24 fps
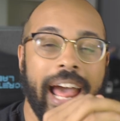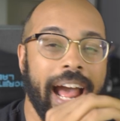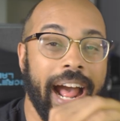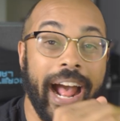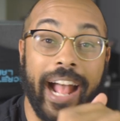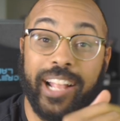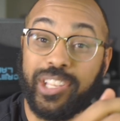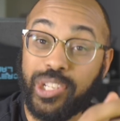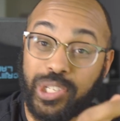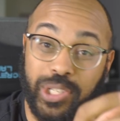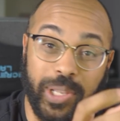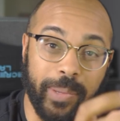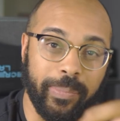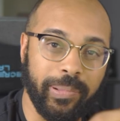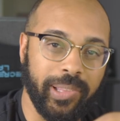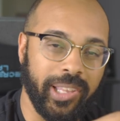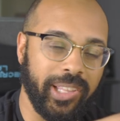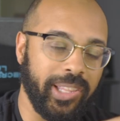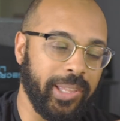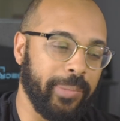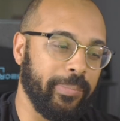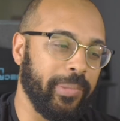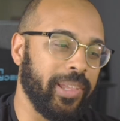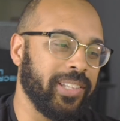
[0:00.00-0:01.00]
I just
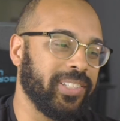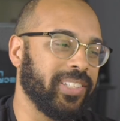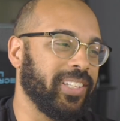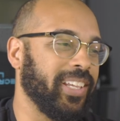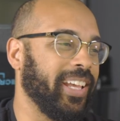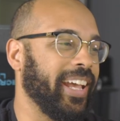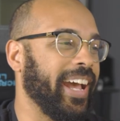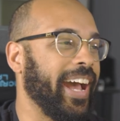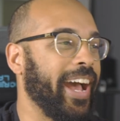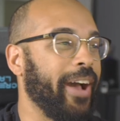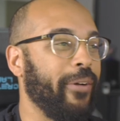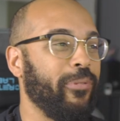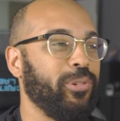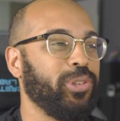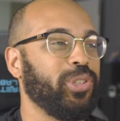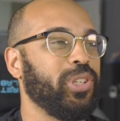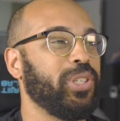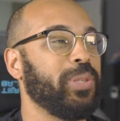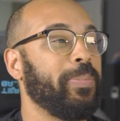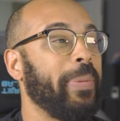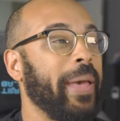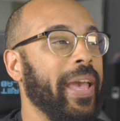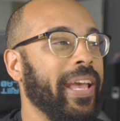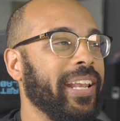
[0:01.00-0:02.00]
completely missed it. I was
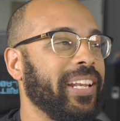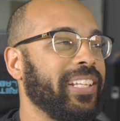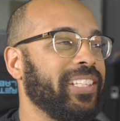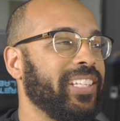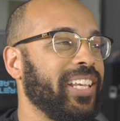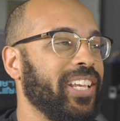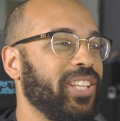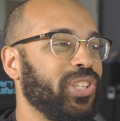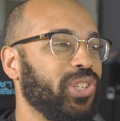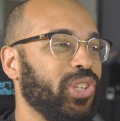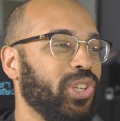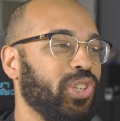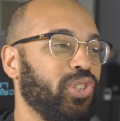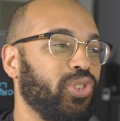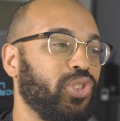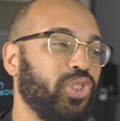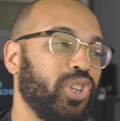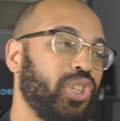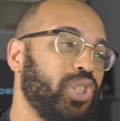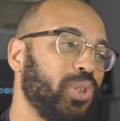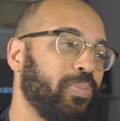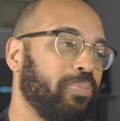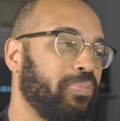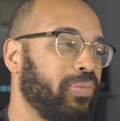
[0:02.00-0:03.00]
just paying attention
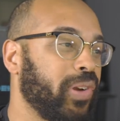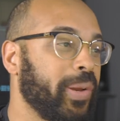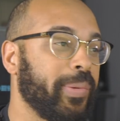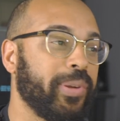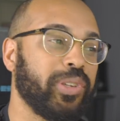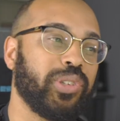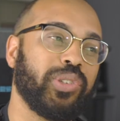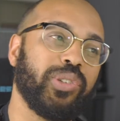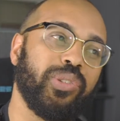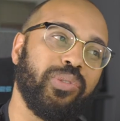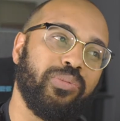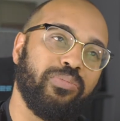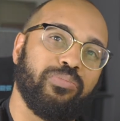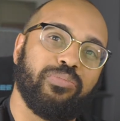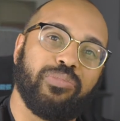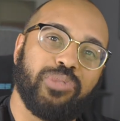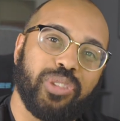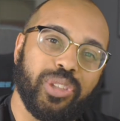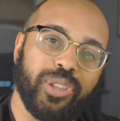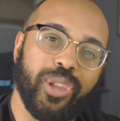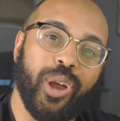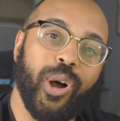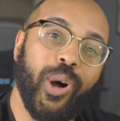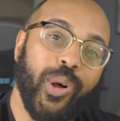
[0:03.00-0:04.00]
just pretty much to
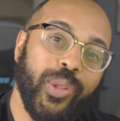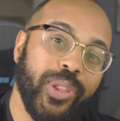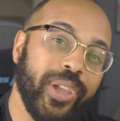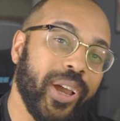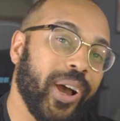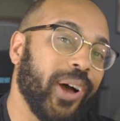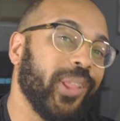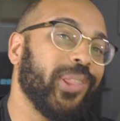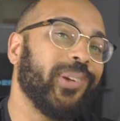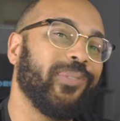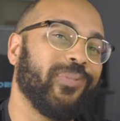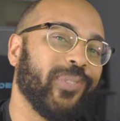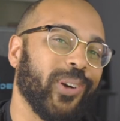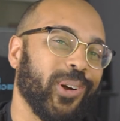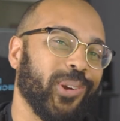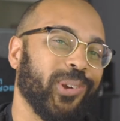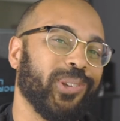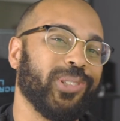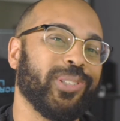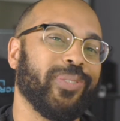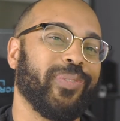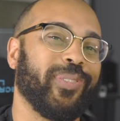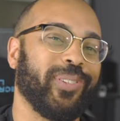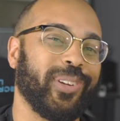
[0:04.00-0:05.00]
all the other
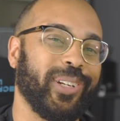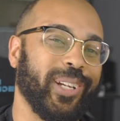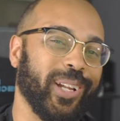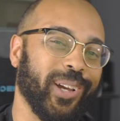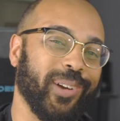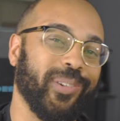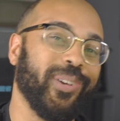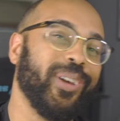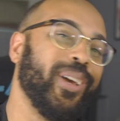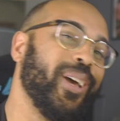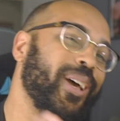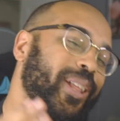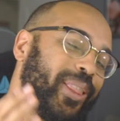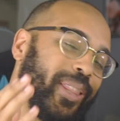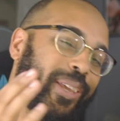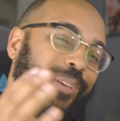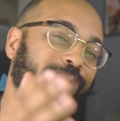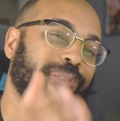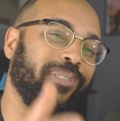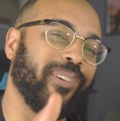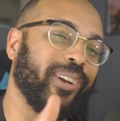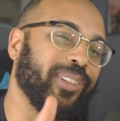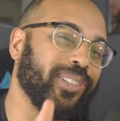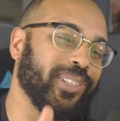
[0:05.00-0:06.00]
photos of, you know, the
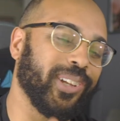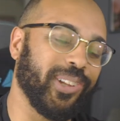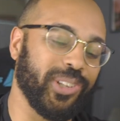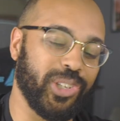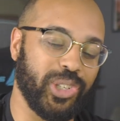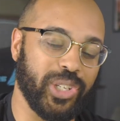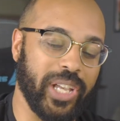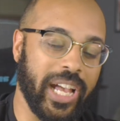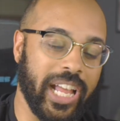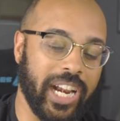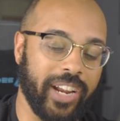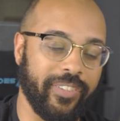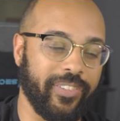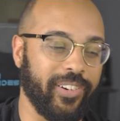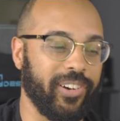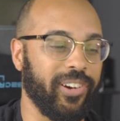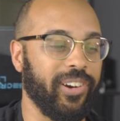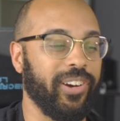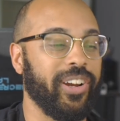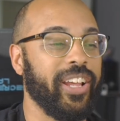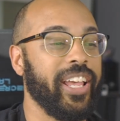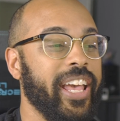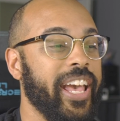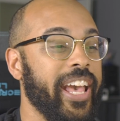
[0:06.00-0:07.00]
front on shot of
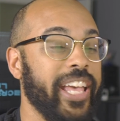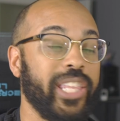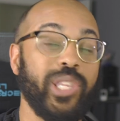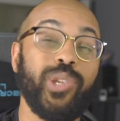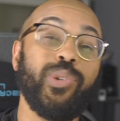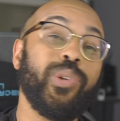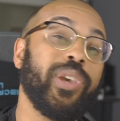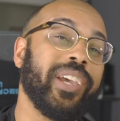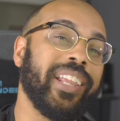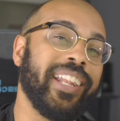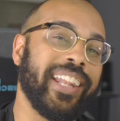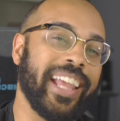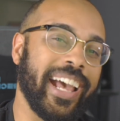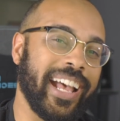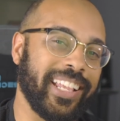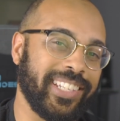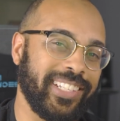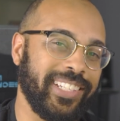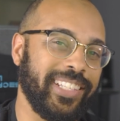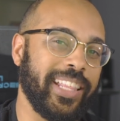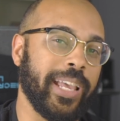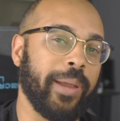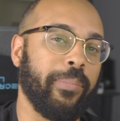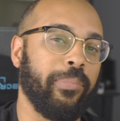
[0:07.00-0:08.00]
her. And you cannot
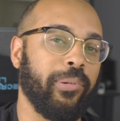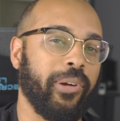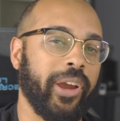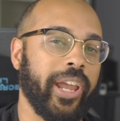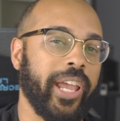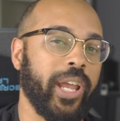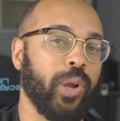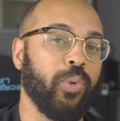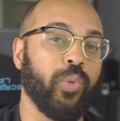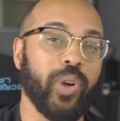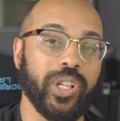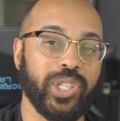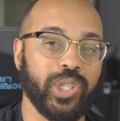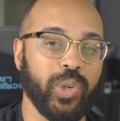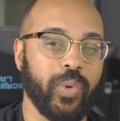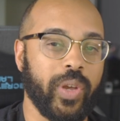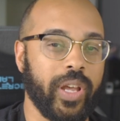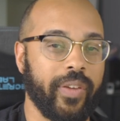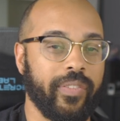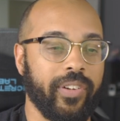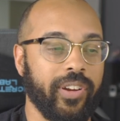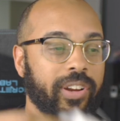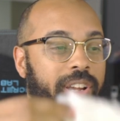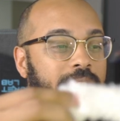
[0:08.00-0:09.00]
see that braid
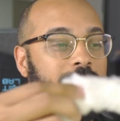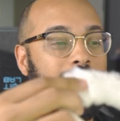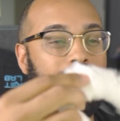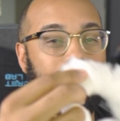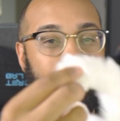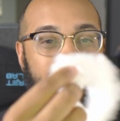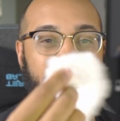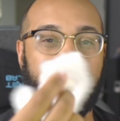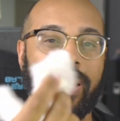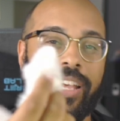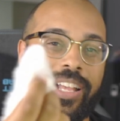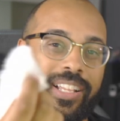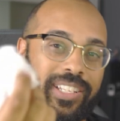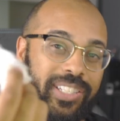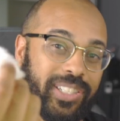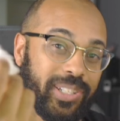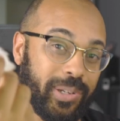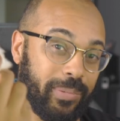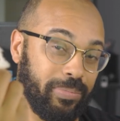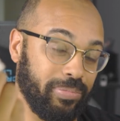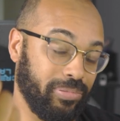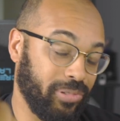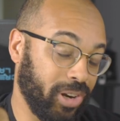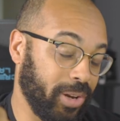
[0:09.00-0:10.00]
whatsoever because
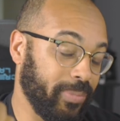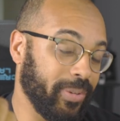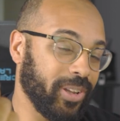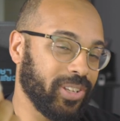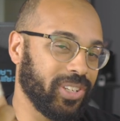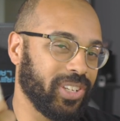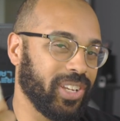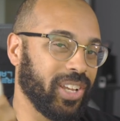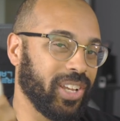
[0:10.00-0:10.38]
they're pretty much